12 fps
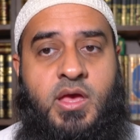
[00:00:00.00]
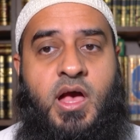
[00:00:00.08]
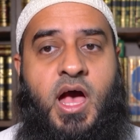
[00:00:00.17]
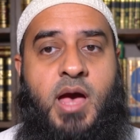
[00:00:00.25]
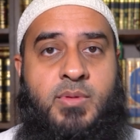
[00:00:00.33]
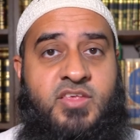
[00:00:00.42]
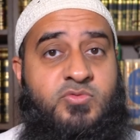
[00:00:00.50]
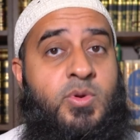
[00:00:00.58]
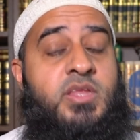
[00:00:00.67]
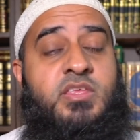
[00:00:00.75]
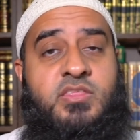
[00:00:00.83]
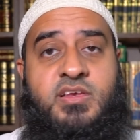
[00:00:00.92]
And that's one
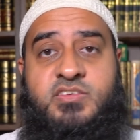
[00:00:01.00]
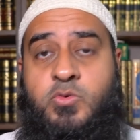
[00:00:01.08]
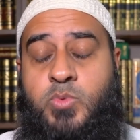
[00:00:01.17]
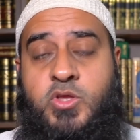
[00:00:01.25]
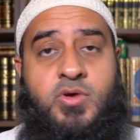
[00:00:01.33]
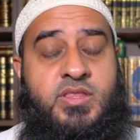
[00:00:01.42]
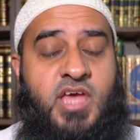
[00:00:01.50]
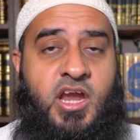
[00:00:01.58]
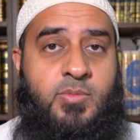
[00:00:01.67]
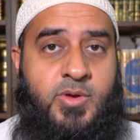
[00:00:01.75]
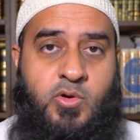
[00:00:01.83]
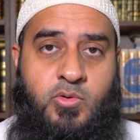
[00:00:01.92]
of the things that we do at the
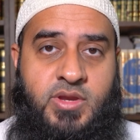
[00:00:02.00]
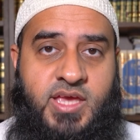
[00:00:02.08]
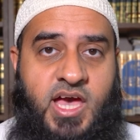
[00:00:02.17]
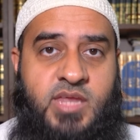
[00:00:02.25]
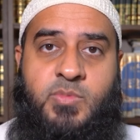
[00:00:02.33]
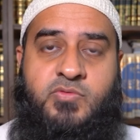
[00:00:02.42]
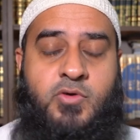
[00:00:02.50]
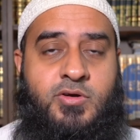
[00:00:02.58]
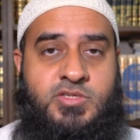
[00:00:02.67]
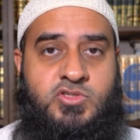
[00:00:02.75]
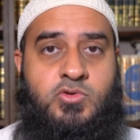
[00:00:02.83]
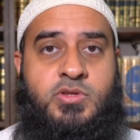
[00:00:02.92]
Arabic Code Academy for our
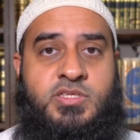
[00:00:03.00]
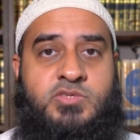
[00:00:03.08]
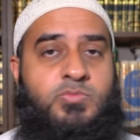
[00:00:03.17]
students.